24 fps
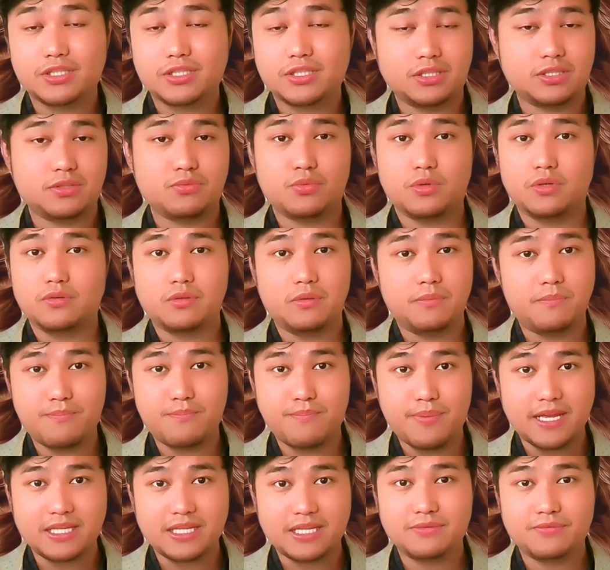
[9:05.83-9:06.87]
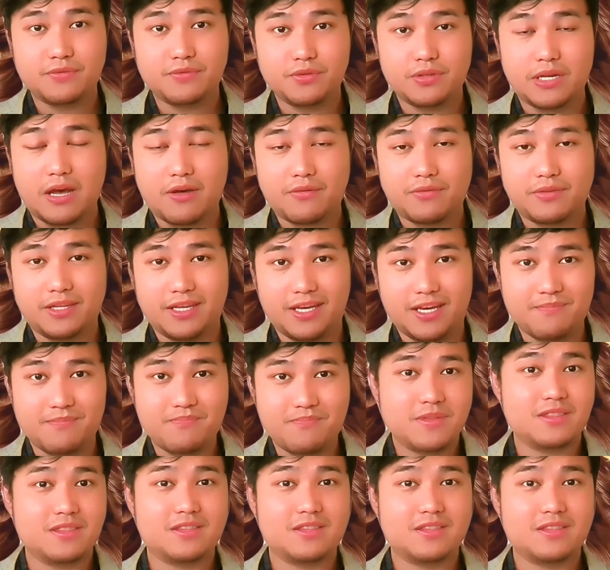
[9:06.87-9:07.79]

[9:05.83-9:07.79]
it's one of the best food out there.